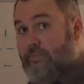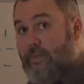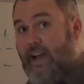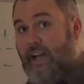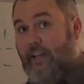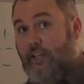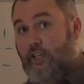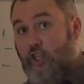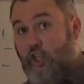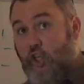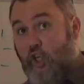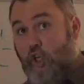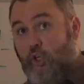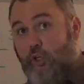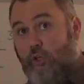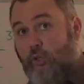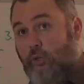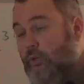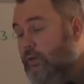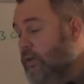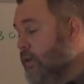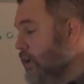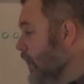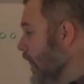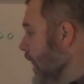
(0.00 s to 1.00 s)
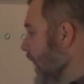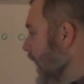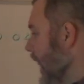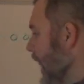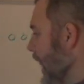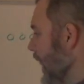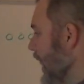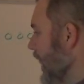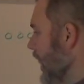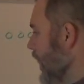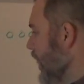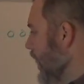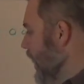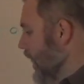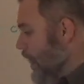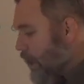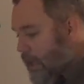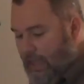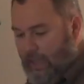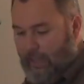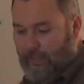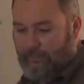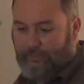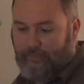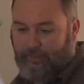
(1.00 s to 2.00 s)
my Q. And
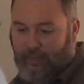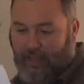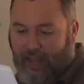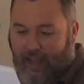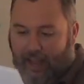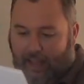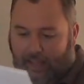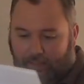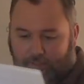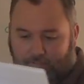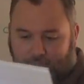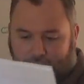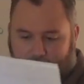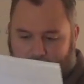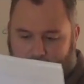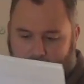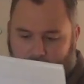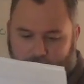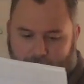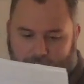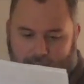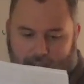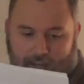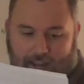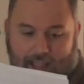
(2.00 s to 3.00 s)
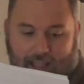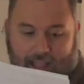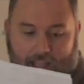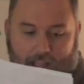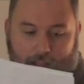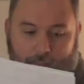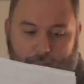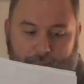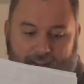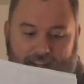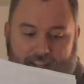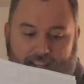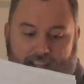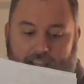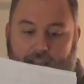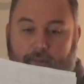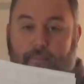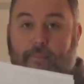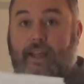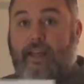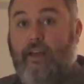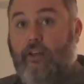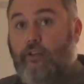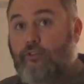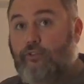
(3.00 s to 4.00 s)
it's asking then how many
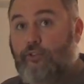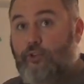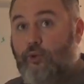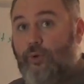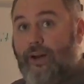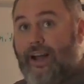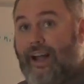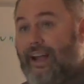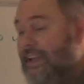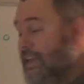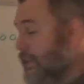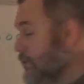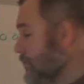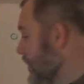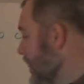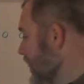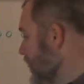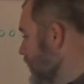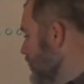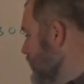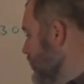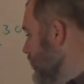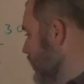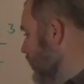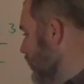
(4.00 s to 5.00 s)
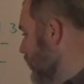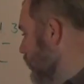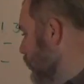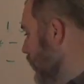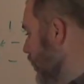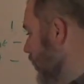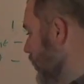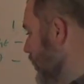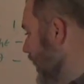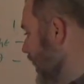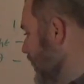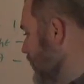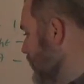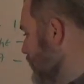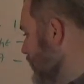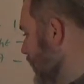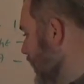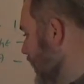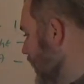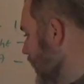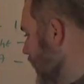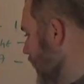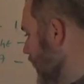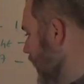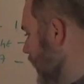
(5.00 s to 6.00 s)
mLs do I administer? Well, that's
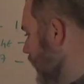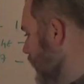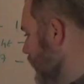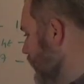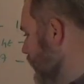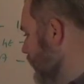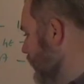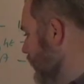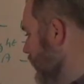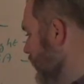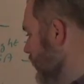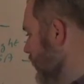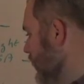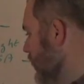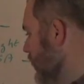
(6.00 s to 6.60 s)
my X.